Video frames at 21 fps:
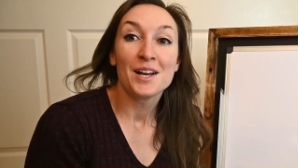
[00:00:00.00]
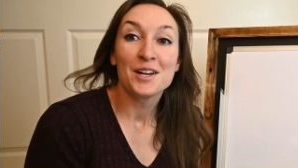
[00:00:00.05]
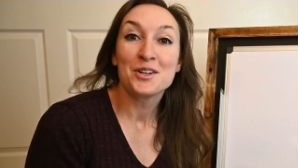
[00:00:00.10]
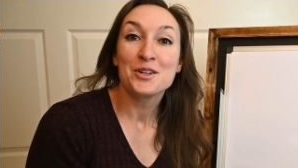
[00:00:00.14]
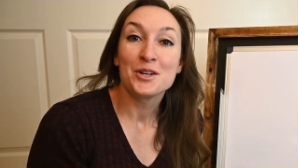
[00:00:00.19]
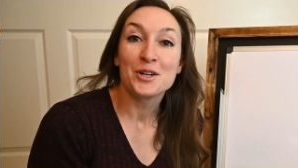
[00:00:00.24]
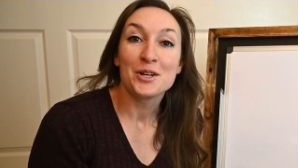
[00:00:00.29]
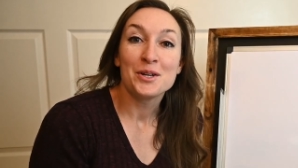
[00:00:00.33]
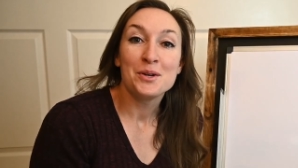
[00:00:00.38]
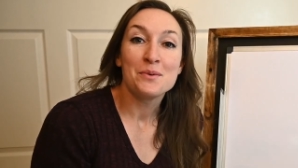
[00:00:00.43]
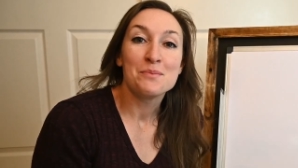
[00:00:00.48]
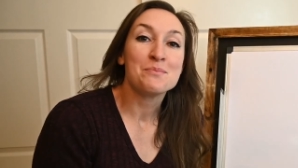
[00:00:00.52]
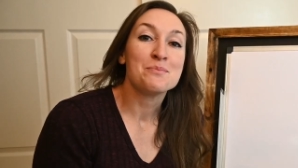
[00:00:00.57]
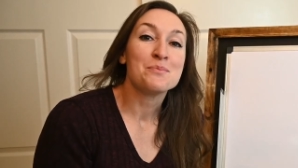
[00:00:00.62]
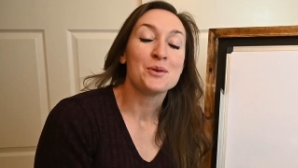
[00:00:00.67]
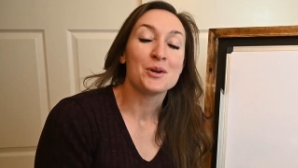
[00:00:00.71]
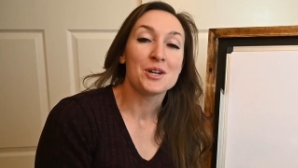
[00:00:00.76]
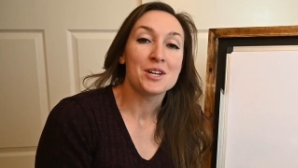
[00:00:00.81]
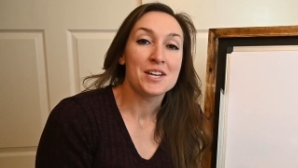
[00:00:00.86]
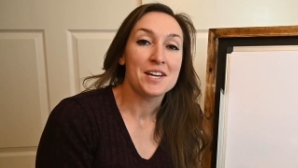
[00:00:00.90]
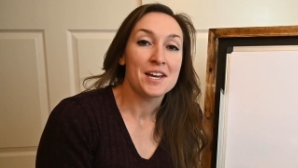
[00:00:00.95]
Good
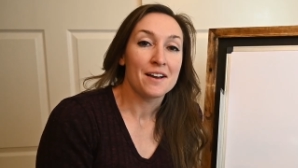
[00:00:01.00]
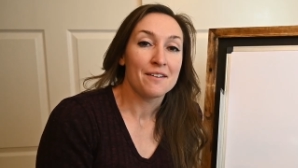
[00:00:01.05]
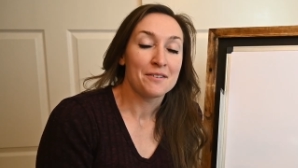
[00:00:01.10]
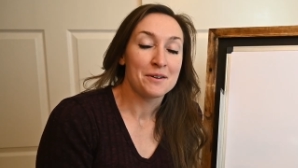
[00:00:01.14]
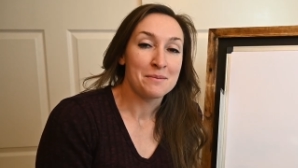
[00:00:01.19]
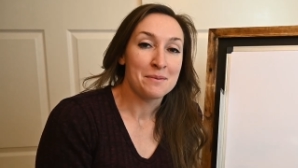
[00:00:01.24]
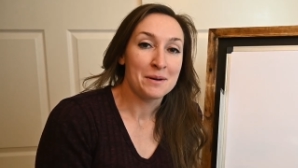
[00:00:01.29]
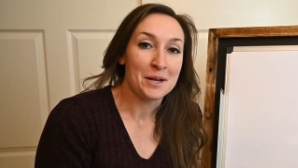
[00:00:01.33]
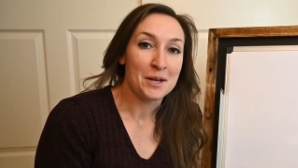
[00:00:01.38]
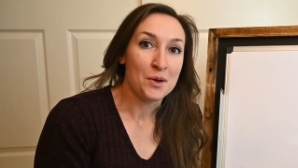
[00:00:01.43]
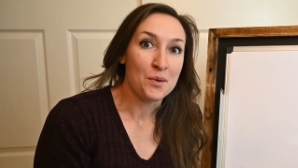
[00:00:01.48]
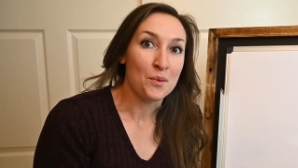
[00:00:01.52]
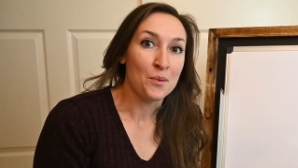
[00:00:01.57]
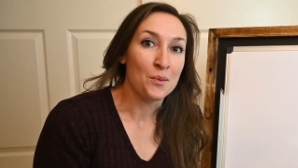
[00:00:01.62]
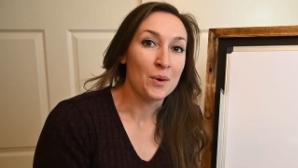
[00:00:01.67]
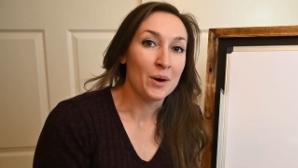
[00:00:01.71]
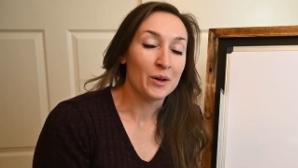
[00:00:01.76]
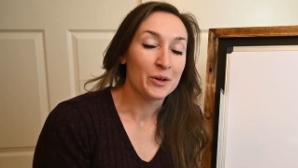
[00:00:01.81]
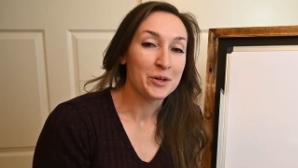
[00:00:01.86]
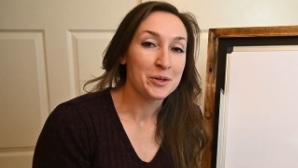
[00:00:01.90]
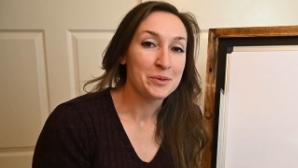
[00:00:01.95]
morning, everybody.
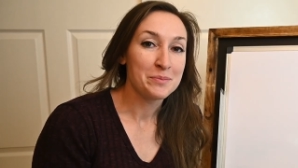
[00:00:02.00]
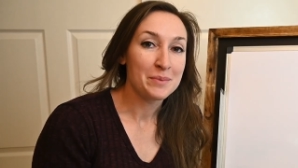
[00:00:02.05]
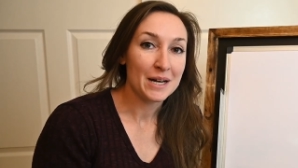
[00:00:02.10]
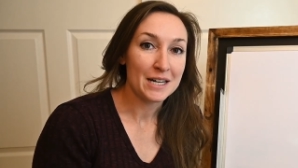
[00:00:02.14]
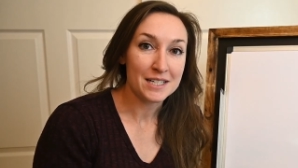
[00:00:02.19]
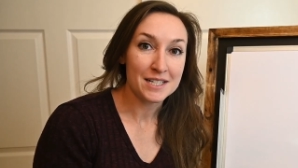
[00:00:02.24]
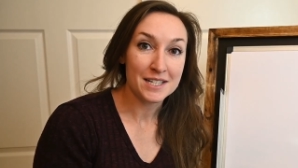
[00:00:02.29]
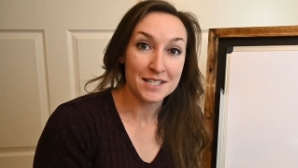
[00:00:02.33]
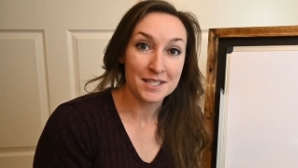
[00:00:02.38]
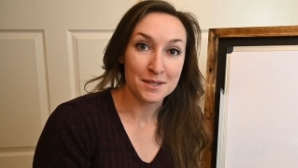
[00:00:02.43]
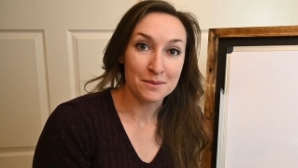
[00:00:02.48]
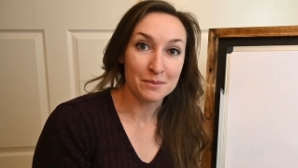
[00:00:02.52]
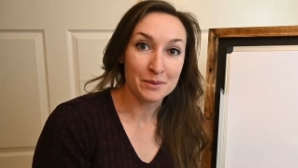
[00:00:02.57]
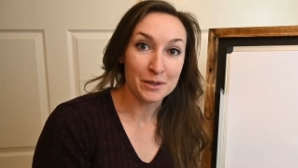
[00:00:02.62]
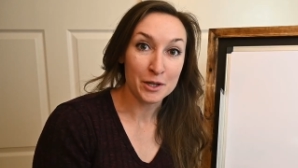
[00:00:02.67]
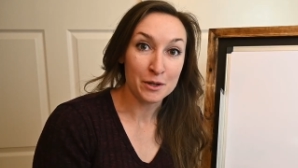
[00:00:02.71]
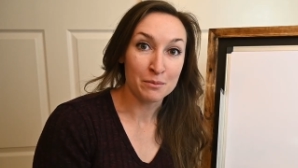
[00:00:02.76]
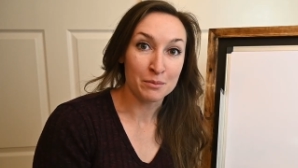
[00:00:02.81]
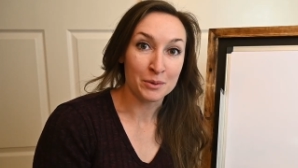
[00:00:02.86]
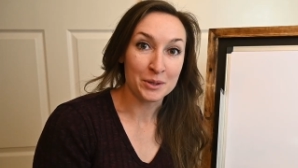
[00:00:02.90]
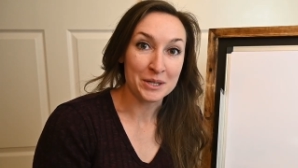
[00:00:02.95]
Welcome back to
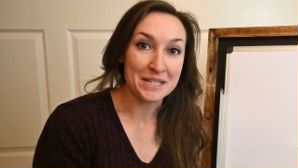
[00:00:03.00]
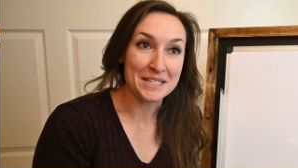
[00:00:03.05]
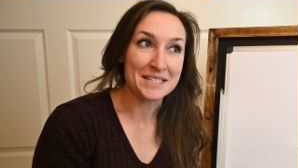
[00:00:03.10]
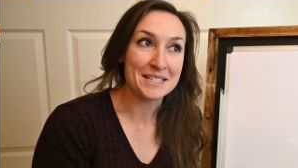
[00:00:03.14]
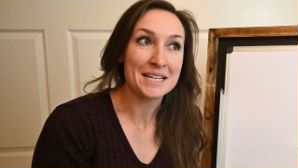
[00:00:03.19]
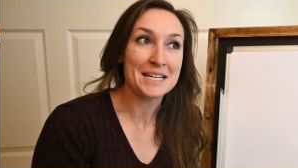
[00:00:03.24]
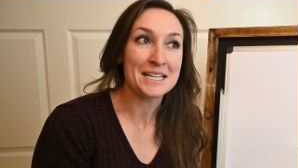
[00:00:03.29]
Simply a Breeze.